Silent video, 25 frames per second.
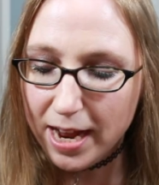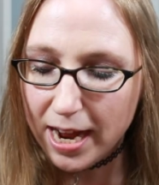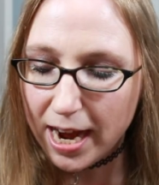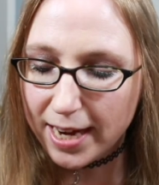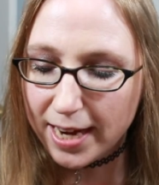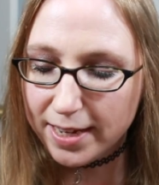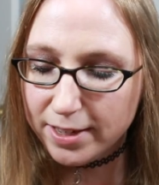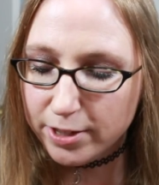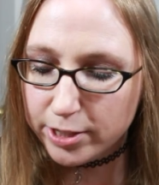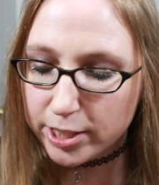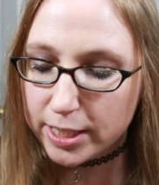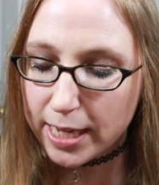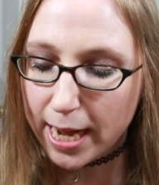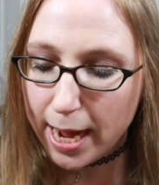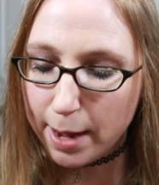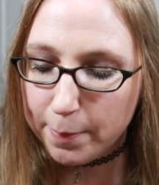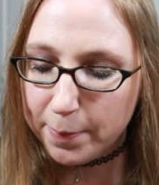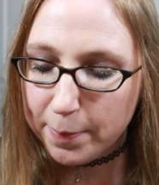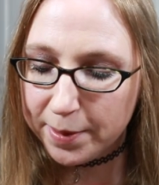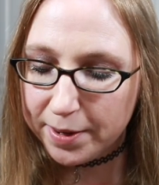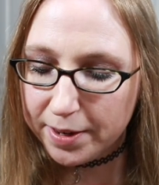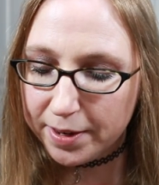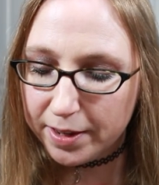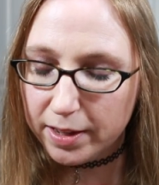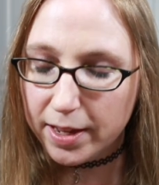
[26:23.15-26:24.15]
I just
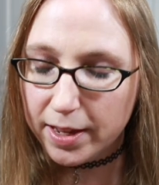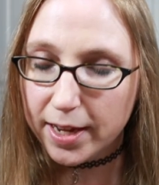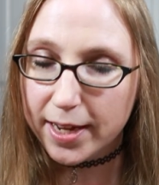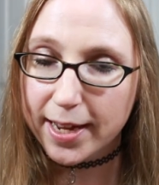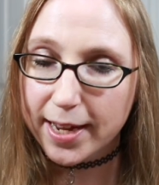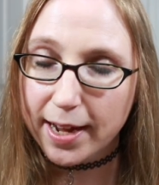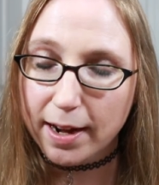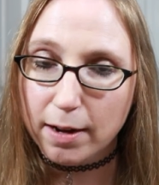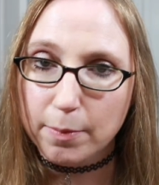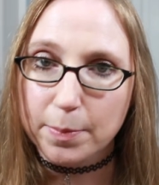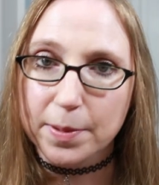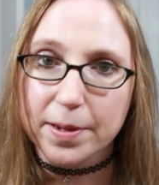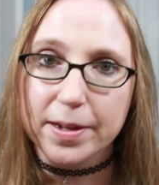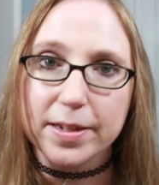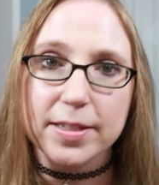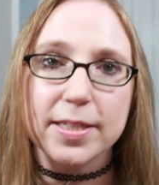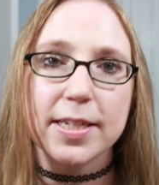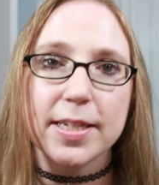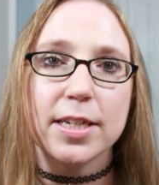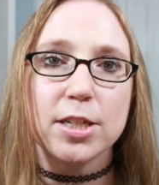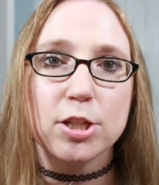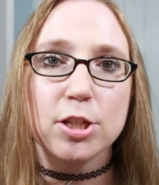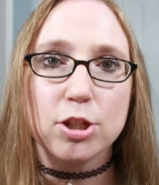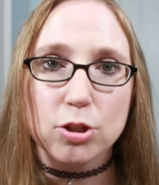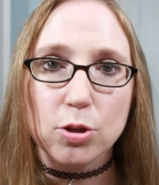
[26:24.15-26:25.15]
happened to luck out because
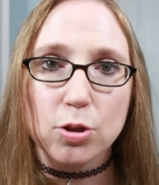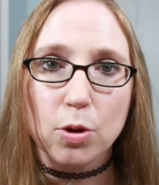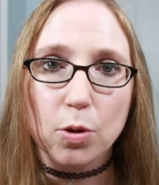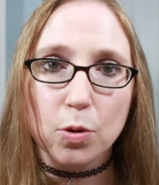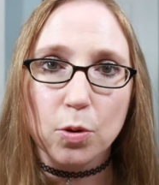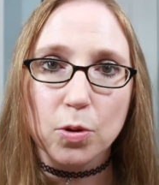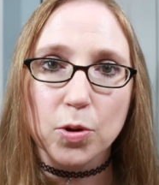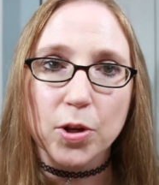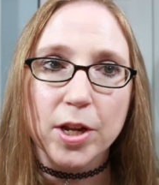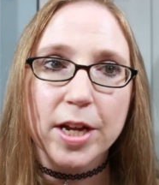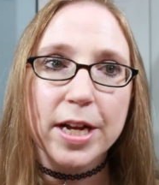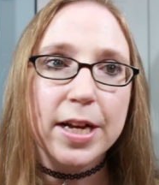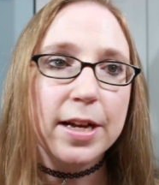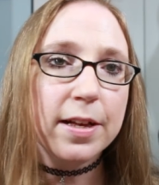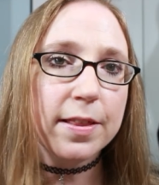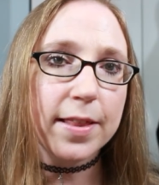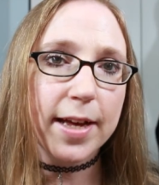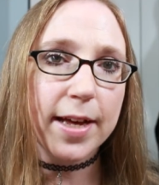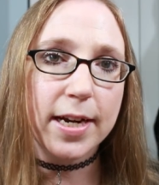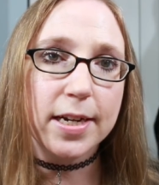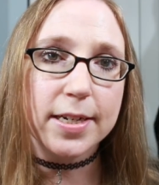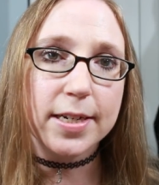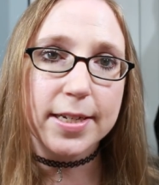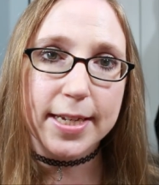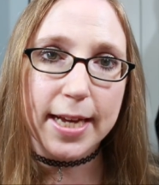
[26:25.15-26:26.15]
I sold
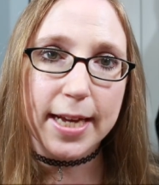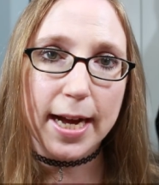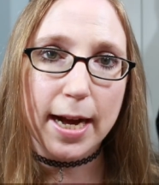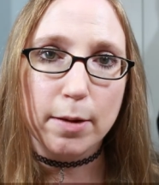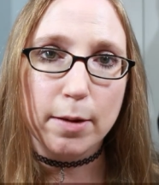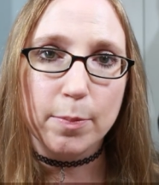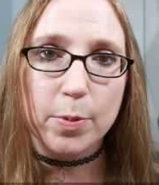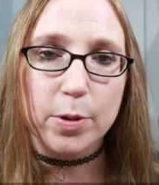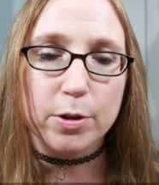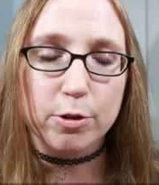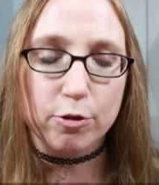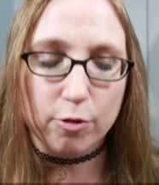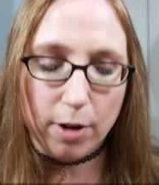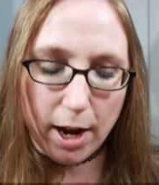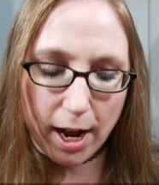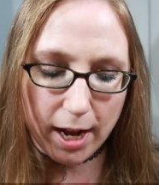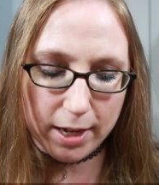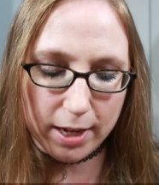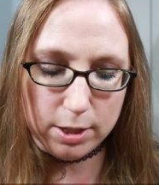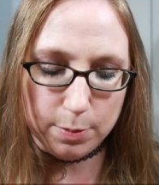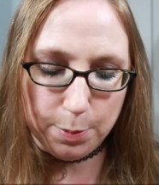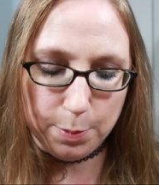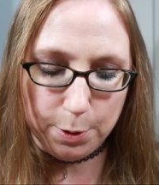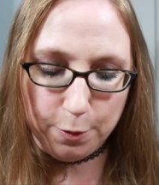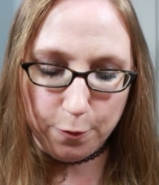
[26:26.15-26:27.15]
that Gap
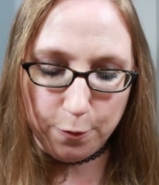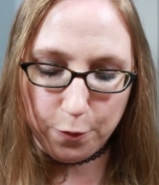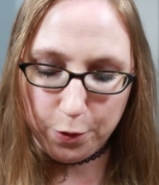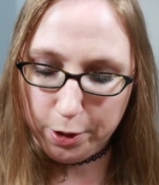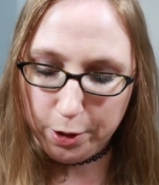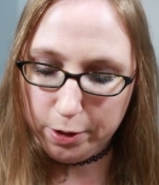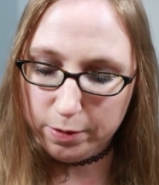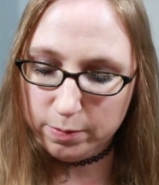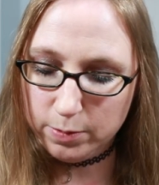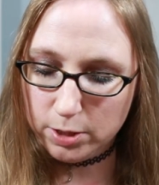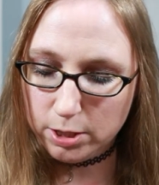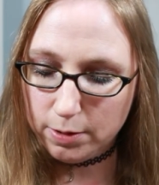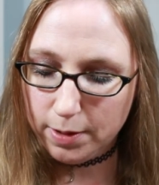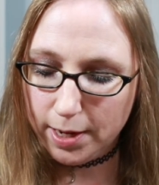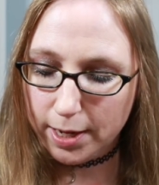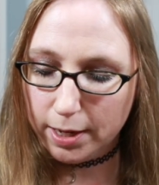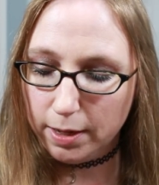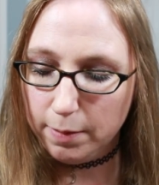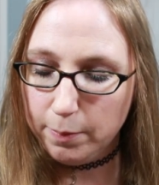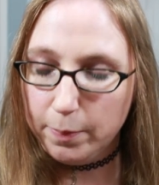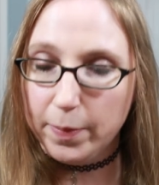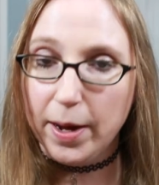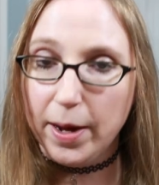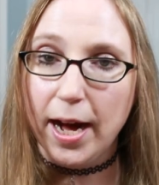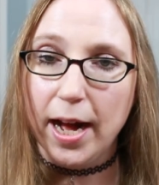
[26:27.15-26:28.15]
Grass perfume so I
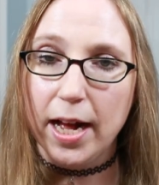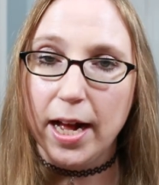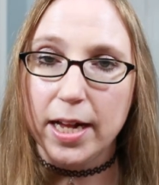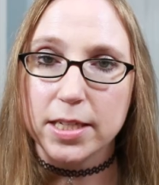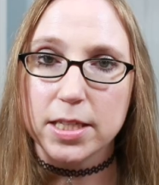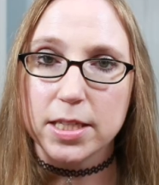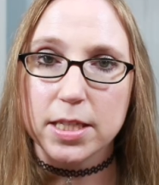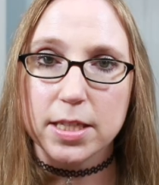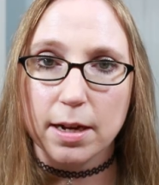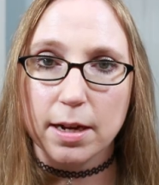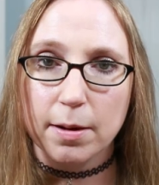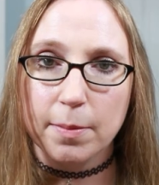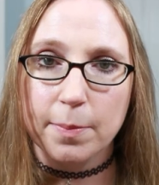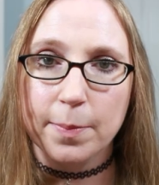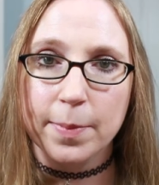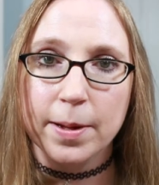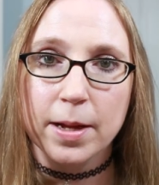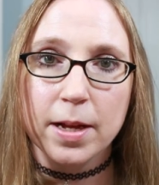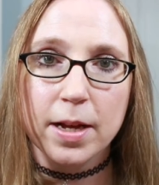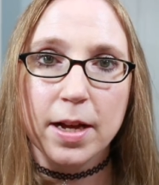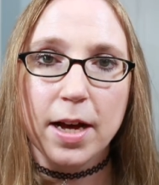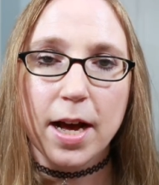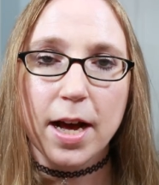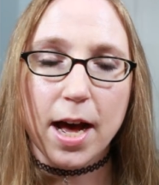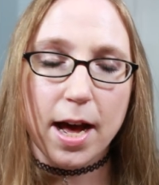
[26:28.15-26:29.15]
could buy some
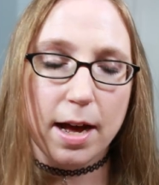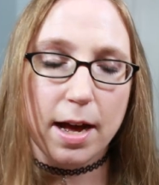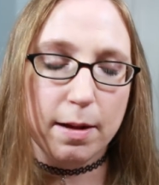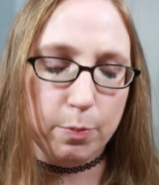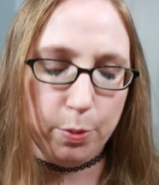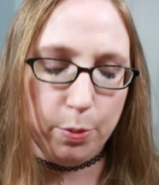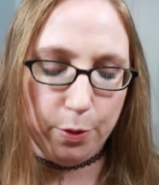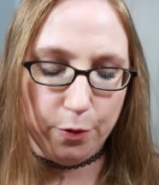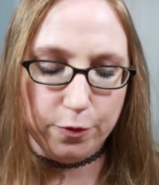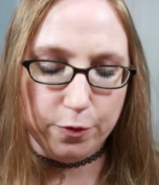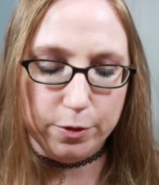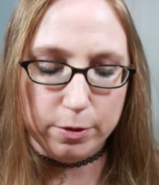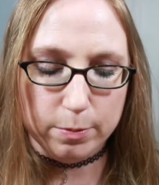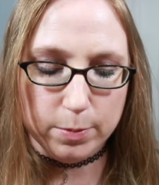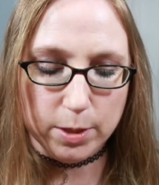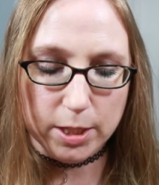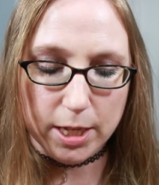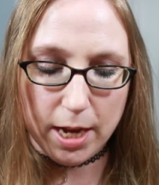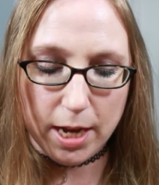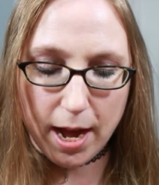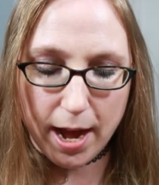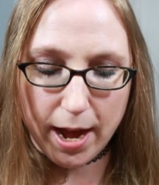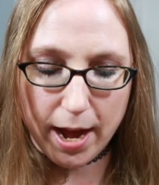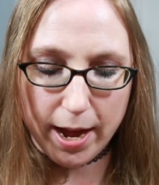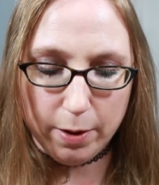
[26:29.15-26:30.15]
um, perfumes
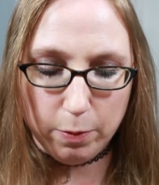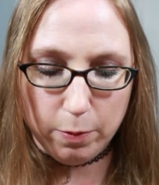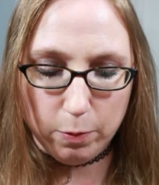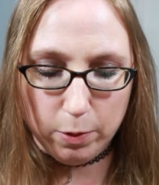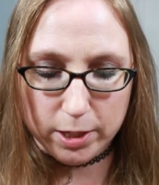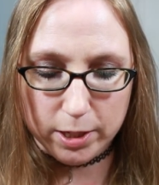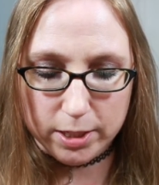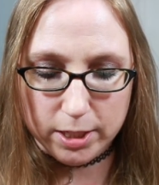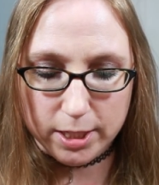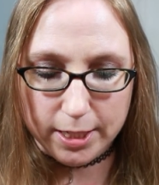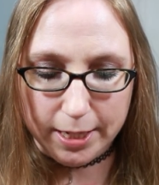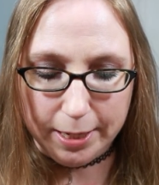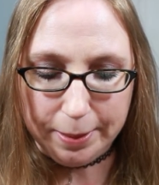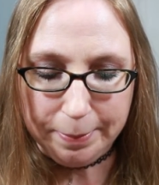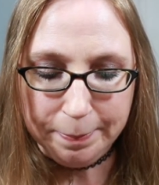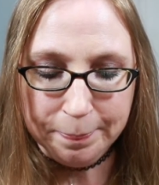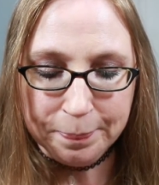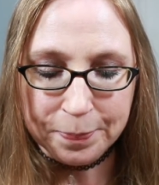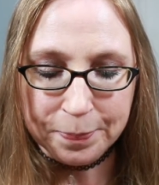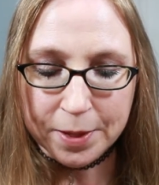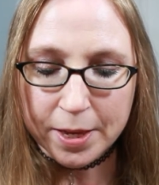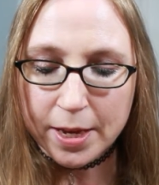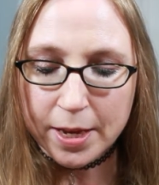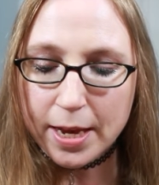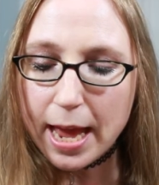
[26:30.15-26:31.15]
that I
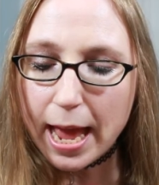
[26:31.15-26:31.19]
wanted.